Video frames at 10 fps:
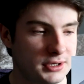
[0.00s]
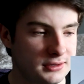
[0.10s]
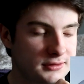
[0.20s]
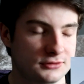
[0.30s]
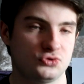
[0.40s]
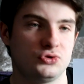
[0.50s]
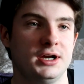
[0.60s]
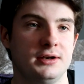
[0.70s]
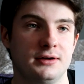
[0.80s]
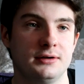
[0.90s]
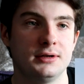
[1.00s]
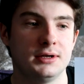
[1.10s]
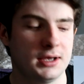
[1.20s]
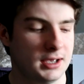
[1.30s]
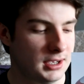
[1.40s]
in this trailer.
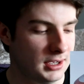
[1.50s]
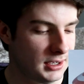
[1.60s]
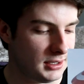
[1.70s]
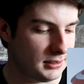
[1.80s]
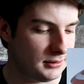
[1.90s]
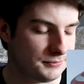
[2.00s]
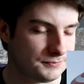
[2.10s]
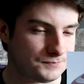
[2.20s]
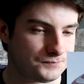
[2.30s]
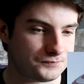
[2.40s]
And